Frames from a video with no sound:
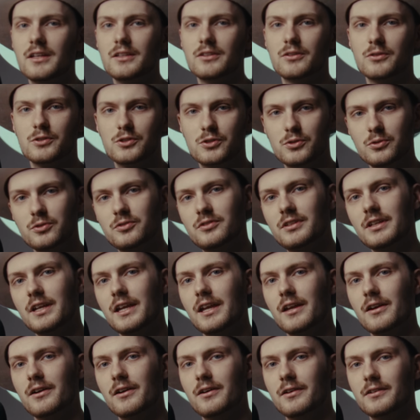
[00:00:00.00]
to choose the
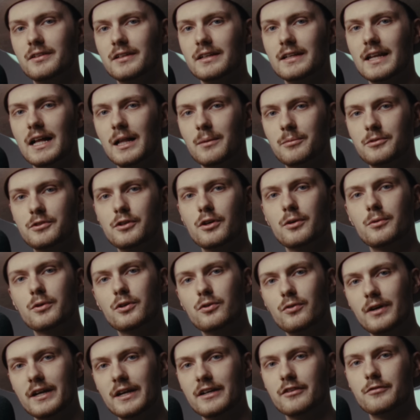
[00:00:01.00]
gear that helps your
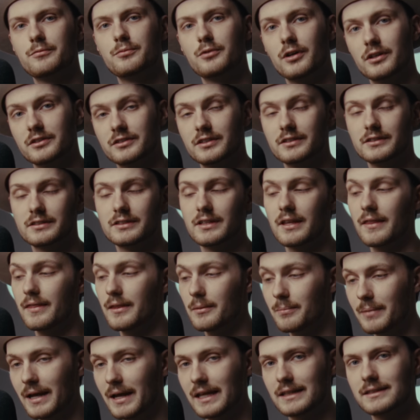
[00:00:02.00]
creative process
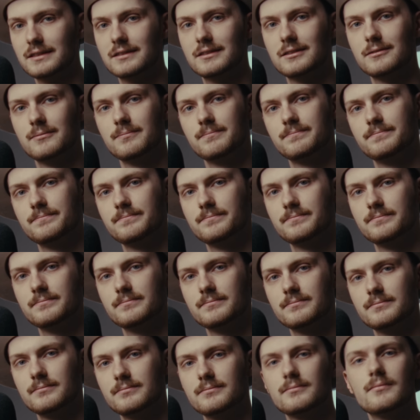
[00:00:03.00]
the best.
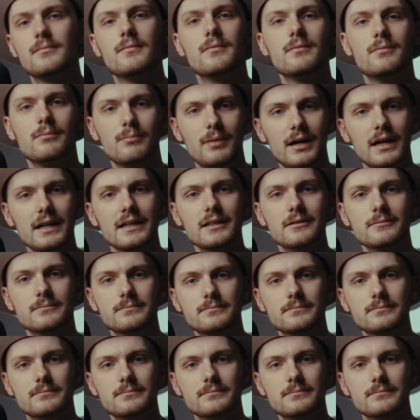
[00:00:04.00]
Bye.